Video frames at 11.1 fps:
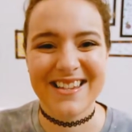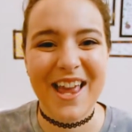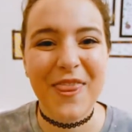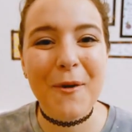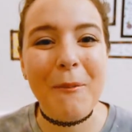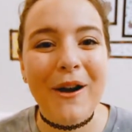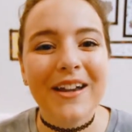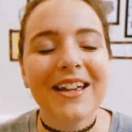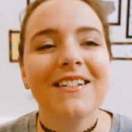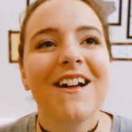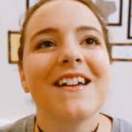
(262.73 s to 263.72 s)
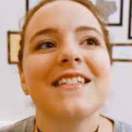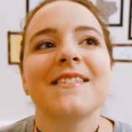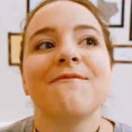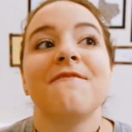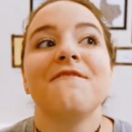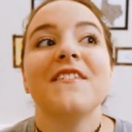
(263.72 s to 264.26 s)
And the parking lot is
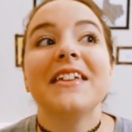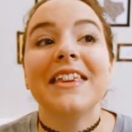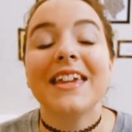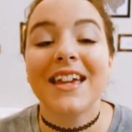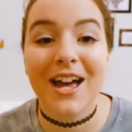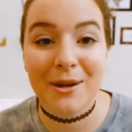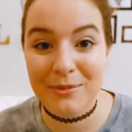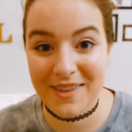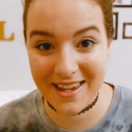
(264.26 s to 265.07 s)
filling up with